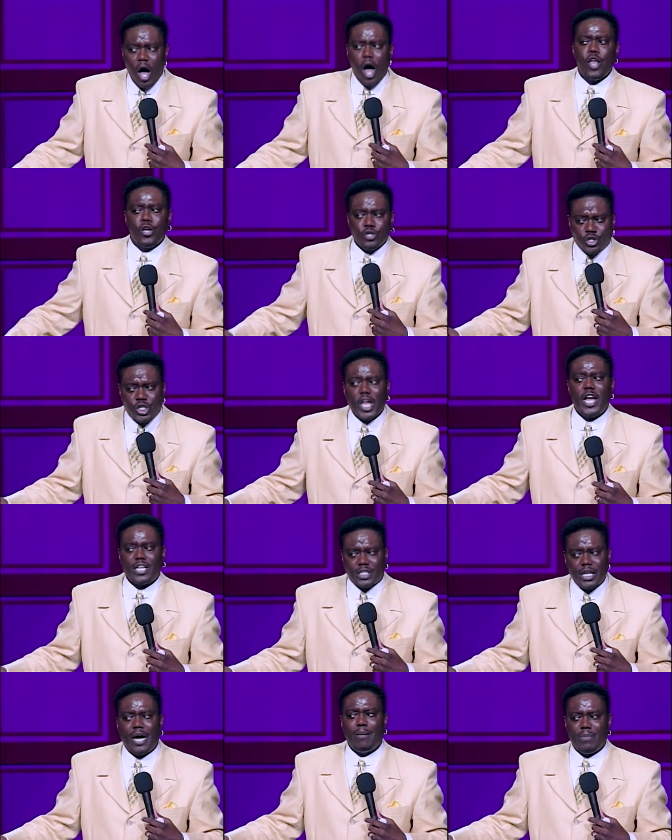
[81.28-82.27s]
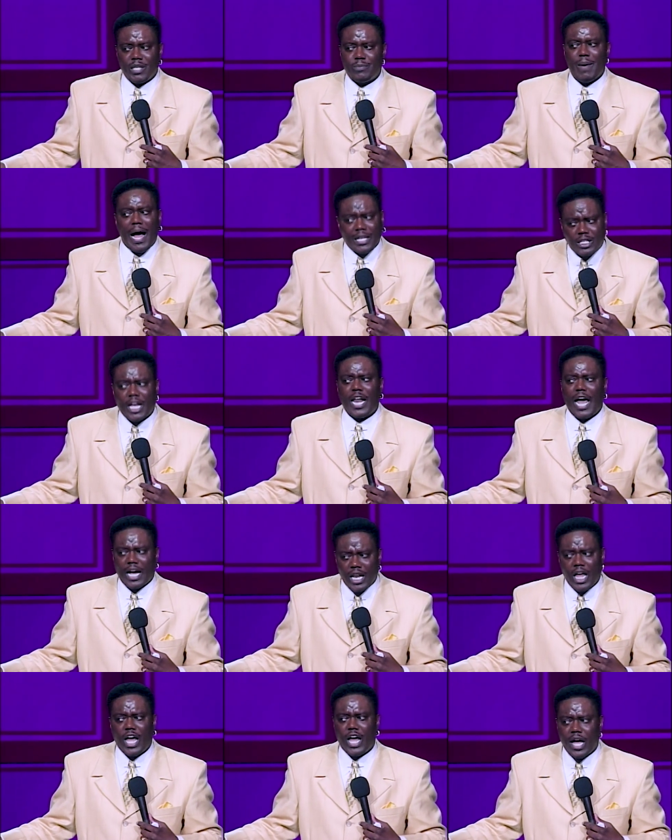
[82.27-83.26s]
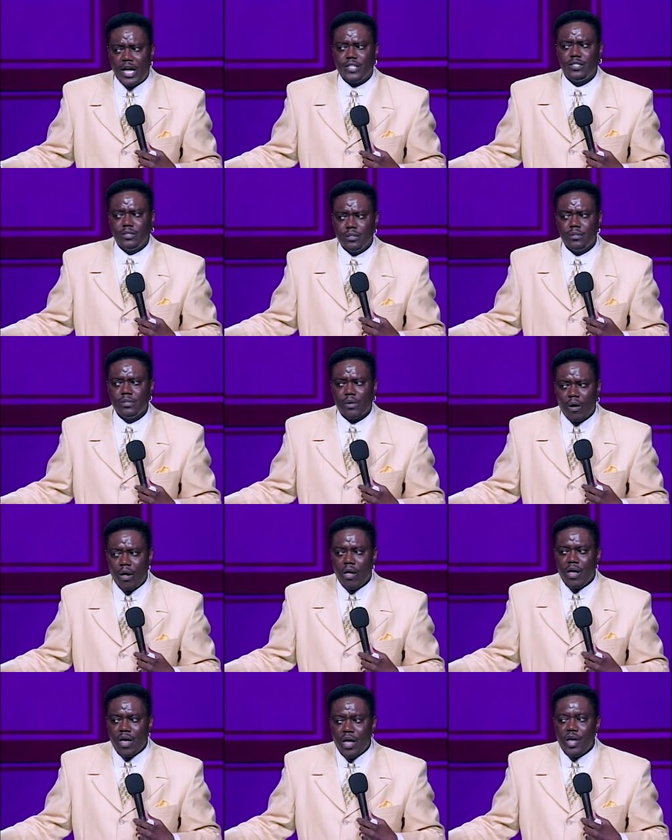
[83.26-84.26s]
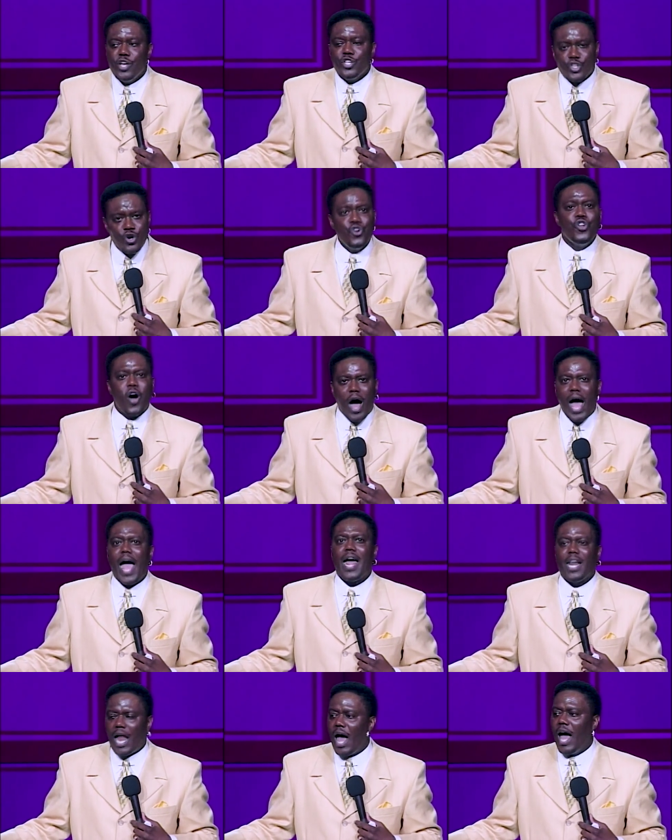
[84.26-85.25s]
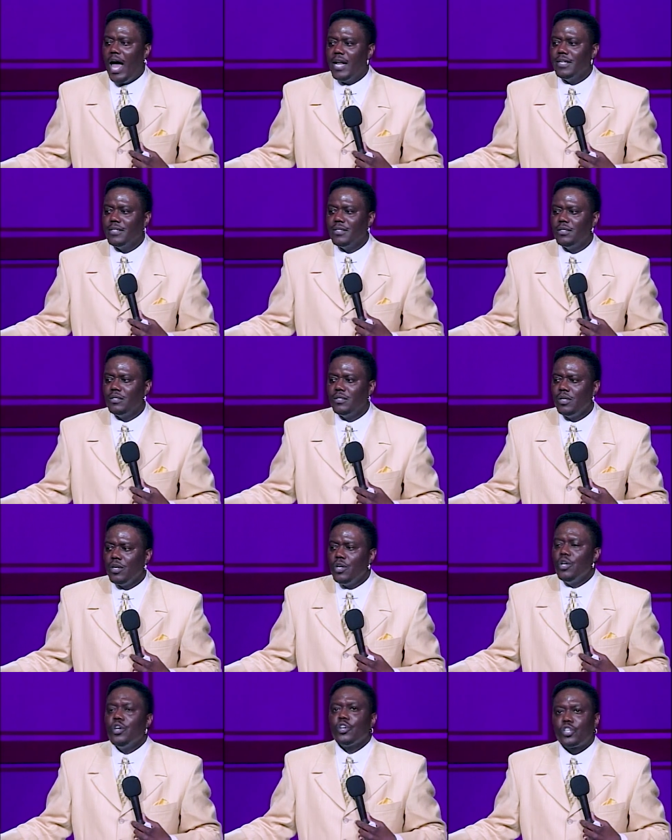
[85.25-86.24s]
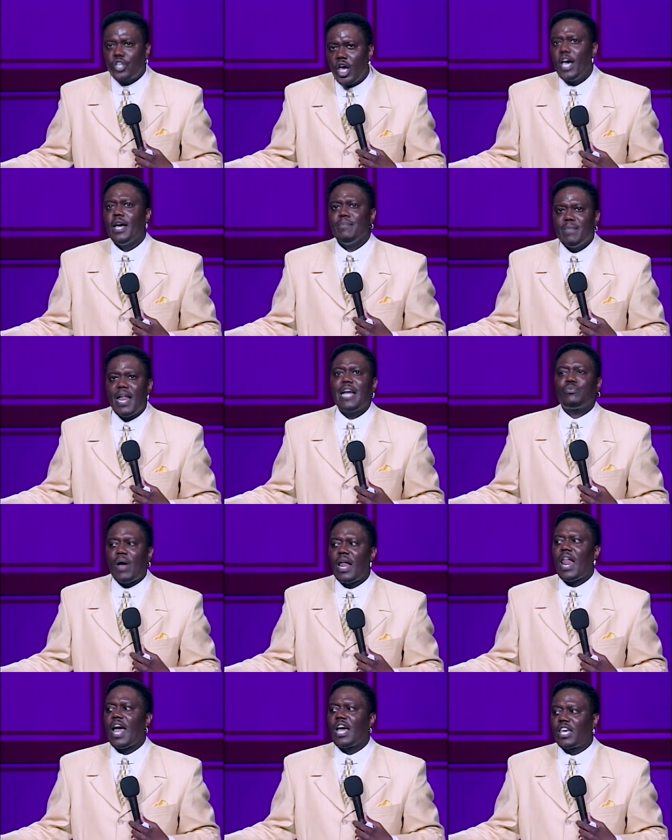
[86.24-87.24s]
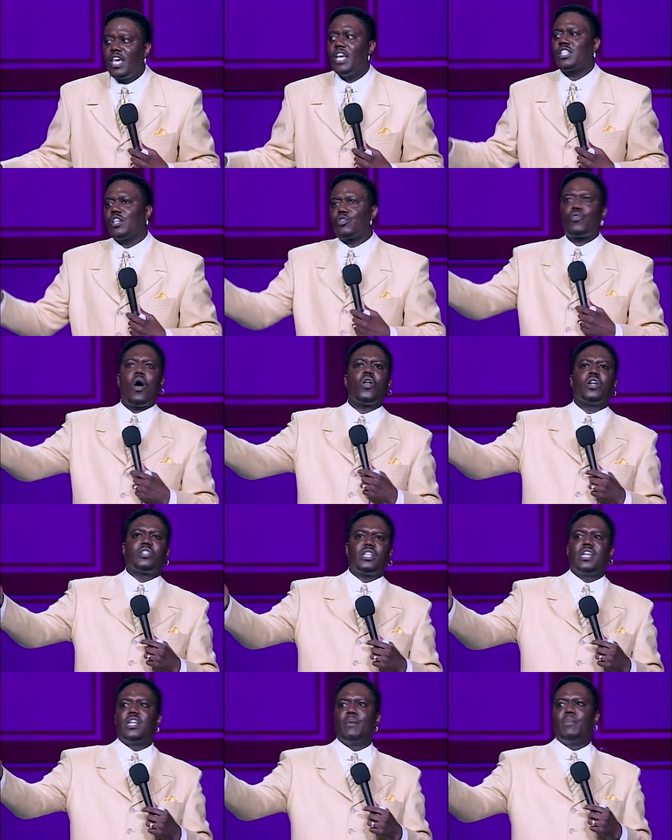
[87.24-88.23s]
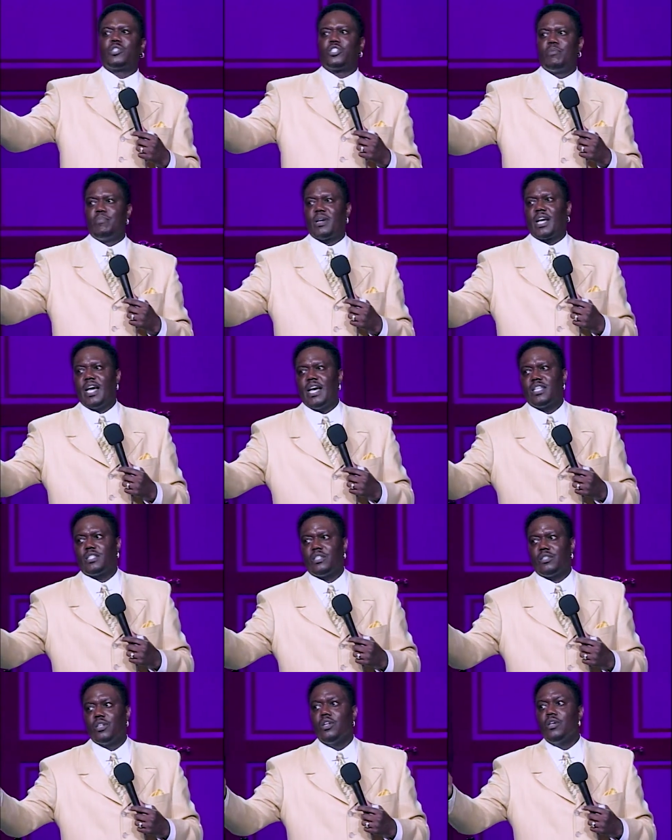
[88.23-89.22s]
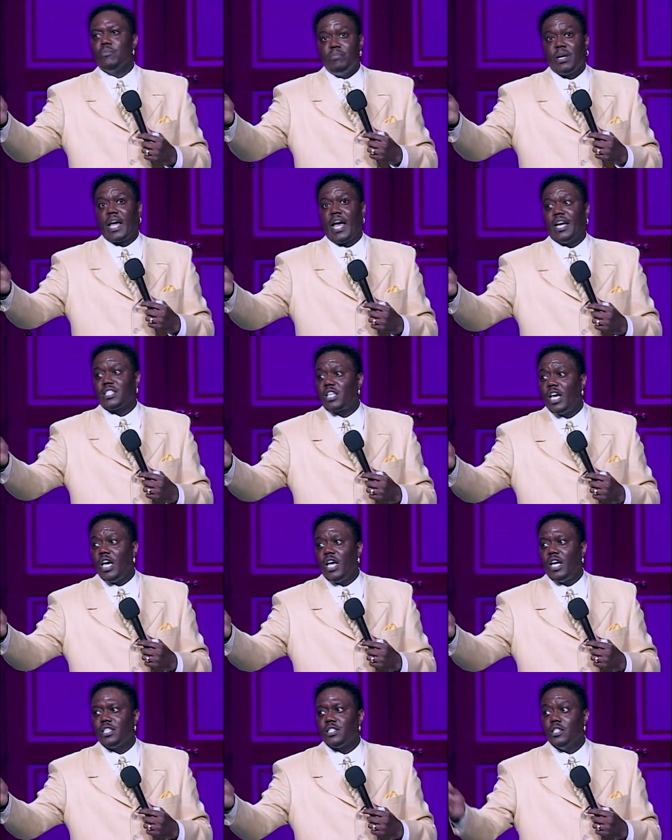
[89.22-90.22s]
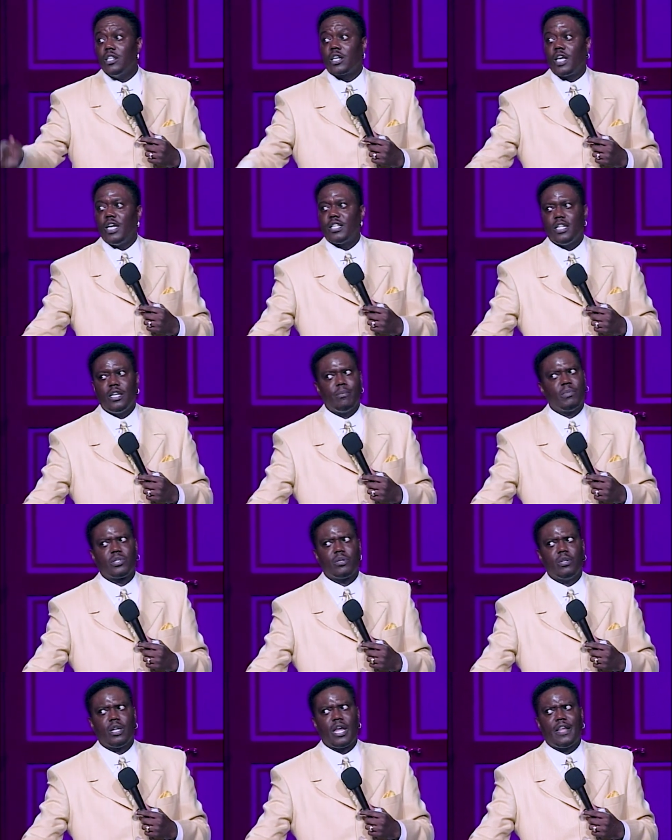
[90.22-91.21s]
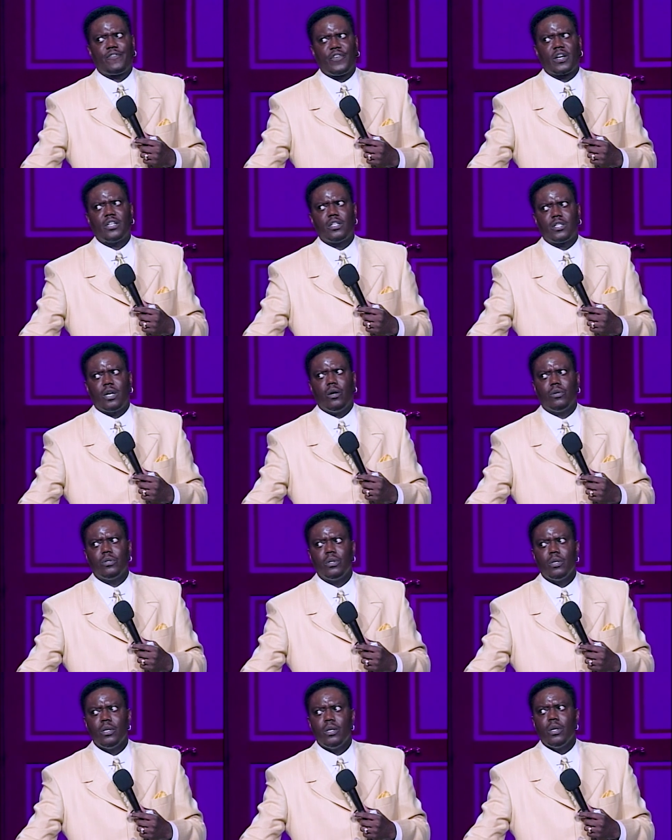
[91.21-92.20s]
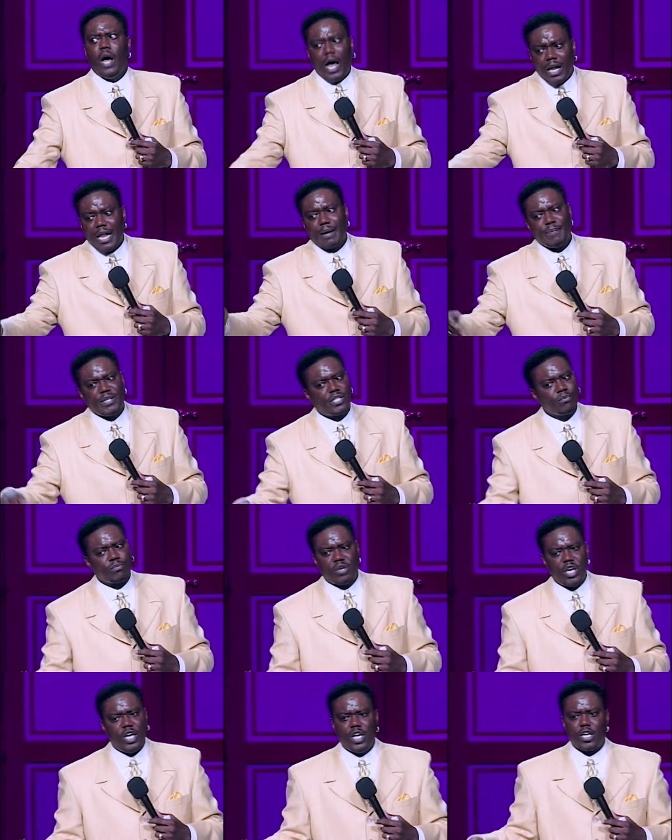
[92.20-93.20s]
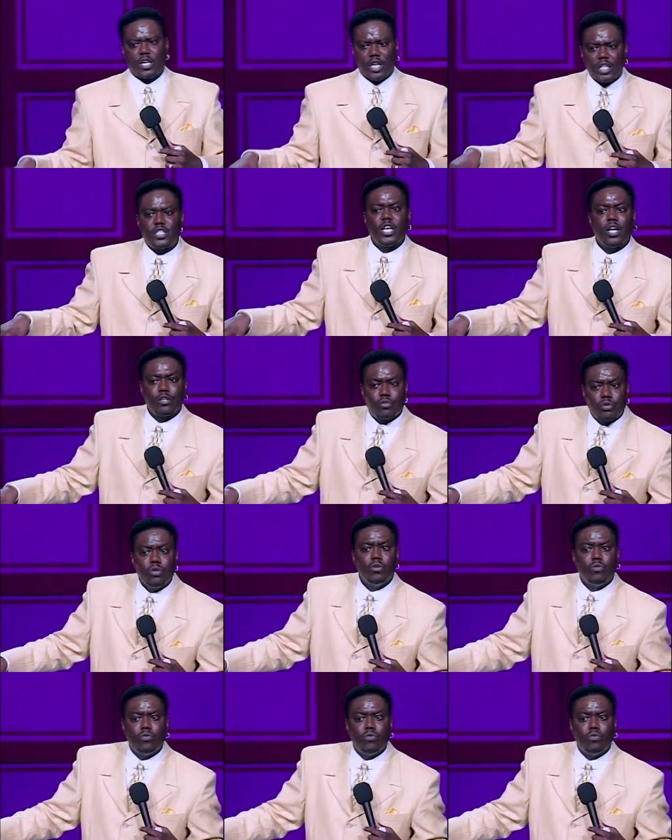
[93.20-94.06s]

you see or something, bitch, man, I'll tell you like it is. You know I ain't lying. Kids, man, that's why I like kids, because grown-ups ain't nothing but some big-ass big ass kids. Little kids ain't nothing but some little-ass fucking adult. I like to be some kids, because they tell the truth.